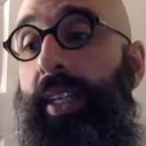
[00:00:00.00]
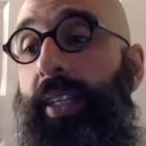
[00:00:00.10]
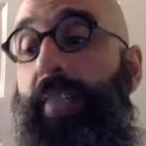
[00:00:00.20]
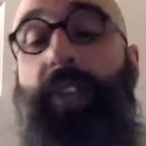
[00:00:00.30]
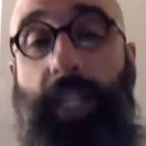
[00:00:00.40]

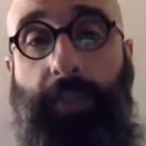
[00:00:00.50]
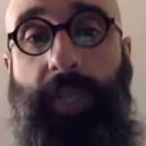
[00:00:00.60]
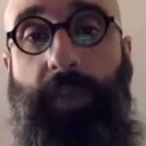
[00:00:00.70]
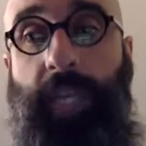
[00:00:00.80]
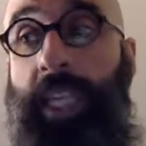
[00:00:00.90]

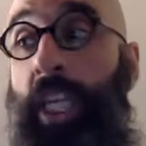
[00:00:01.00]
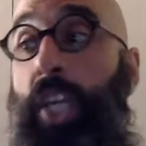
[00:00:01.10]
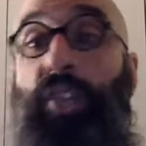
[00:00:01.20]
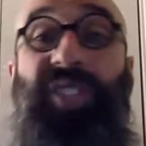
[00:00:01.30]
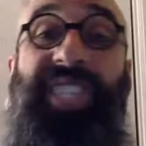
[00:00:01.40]
development, right?
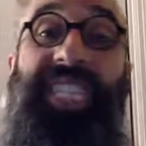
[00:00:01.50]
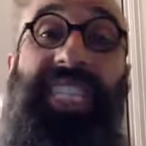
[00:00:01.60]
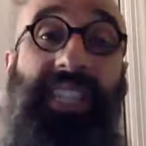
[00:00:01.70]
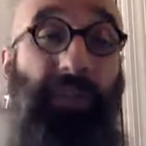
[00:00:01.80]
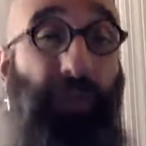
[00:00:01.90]
So this
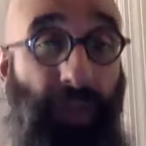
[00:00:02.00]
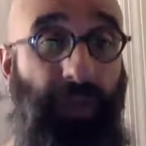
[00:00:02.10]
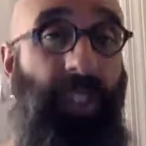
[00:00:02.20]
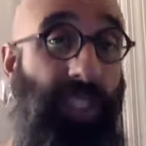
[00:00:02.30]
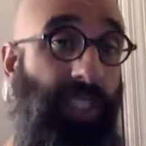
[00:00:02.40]
is in the
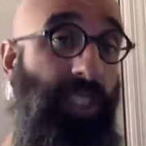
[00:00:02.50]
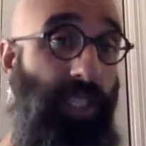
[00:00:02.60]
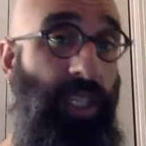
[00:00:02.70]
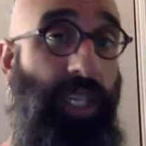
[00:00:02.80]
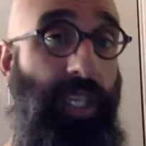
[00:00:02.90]
50s,
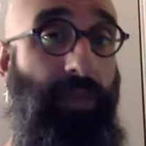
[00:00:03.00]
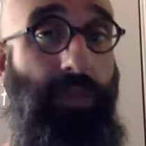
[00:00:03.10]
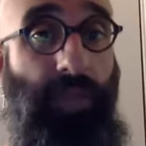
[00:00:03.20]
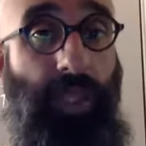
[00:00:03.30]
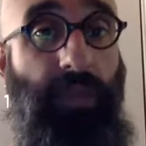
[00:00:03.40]
again,
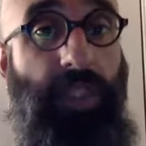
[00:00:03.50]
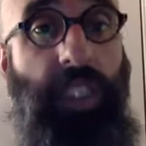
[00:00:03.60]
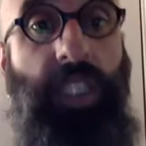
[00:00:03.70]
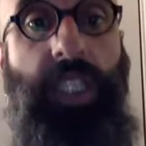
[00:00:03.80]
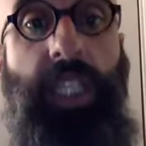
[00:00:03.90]
put
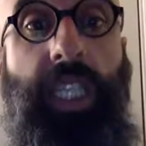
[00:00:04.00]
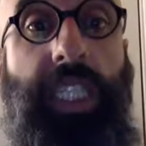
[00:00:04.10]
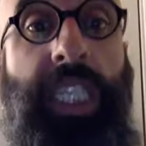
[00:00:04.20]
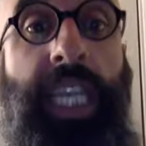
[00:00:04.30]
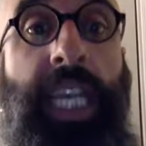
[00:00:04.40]
emphasis in
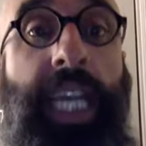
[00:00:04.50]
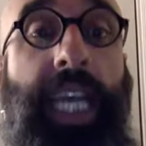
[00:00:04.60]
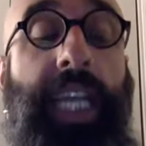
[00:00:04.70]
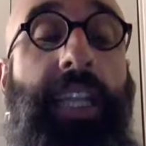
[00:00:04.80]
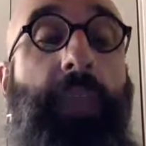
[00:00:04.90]
this. And the